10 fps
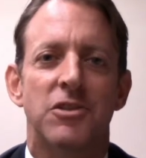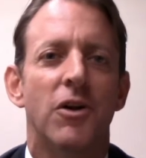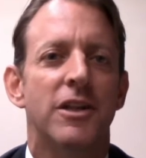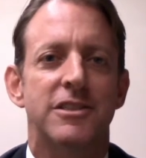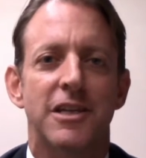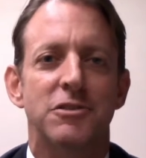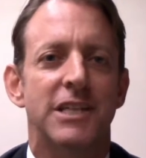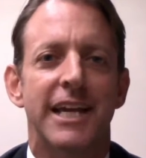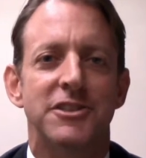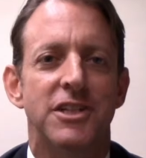whole
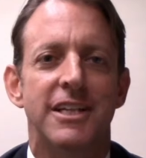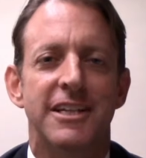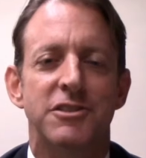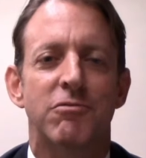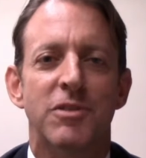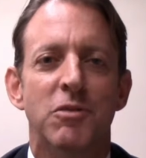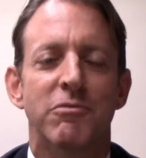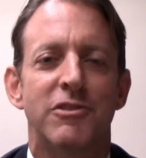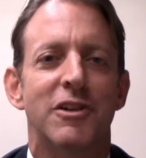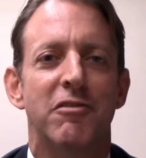association is a room
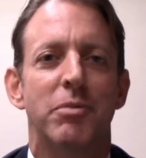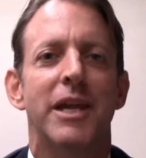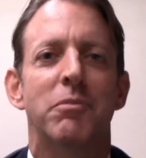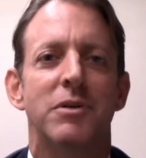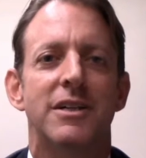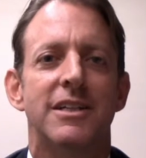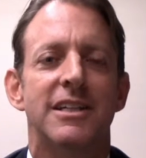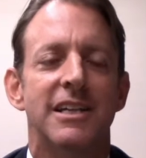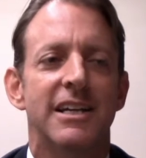full of people